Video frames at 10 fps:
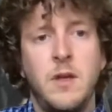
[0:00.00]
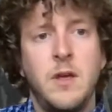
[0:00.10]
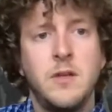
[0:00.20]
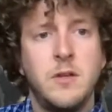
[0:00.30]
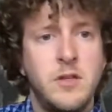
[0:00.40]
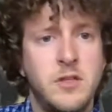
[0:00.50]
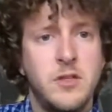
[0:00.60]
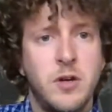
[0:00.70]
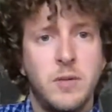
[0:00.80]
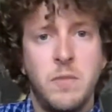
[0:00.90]
So this is
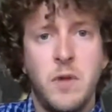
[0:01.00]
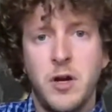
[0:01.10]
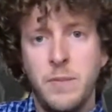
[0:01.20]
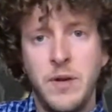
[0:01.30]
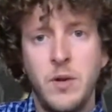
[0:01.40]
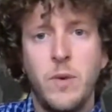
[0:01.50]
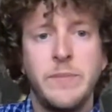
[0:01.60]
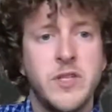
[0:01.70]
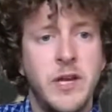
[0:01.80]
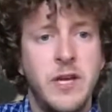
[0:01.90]
our company
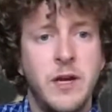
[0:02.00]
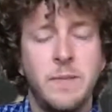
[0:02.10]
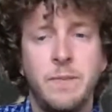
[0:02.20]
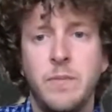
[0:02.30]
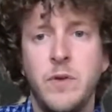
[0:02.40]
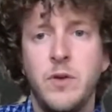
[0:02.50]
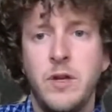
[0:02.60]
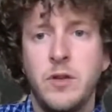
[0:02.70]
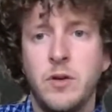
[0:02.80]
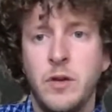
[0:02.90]
website here. You can
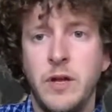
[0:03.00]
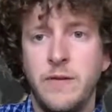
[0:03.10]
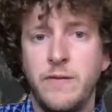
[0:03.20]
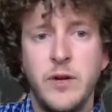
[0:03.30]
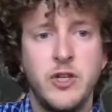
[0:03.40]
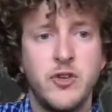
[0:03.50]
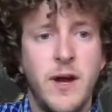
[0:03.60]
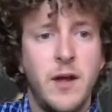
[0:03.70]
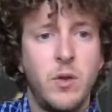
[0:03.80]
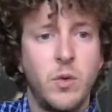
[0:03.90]
either click free
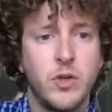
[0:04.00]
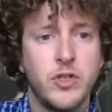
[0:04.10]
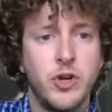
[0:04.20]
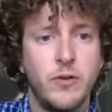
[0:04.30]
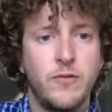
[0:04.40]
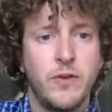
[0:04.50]
trial or start free